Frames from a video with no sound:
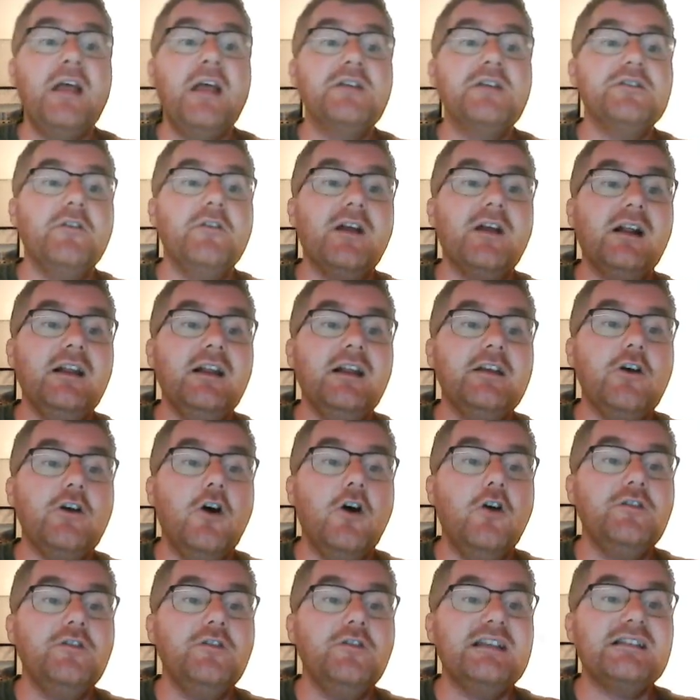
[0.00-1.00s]
So if I click
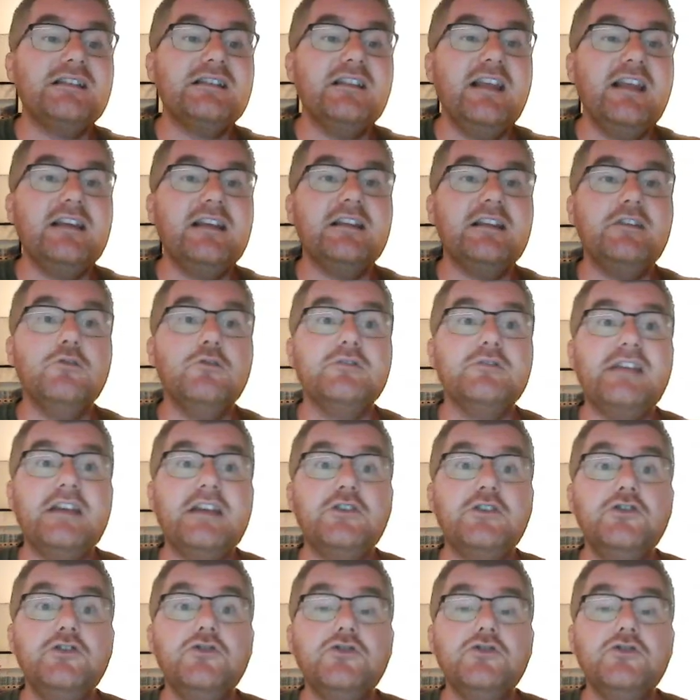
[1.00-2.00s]
on this link, it'll take you